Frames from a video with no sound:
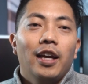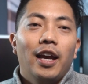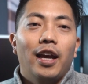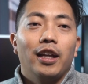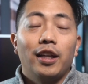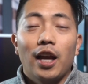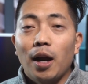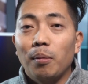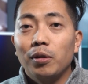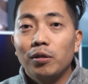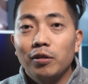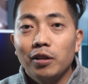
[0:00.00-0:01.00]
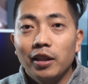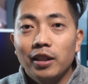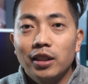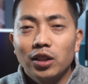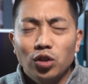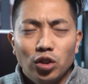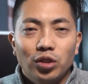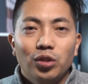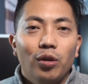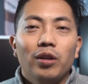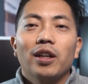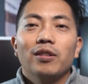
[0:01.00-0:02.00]
and camera related and just
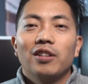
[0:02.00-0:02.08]
nerd out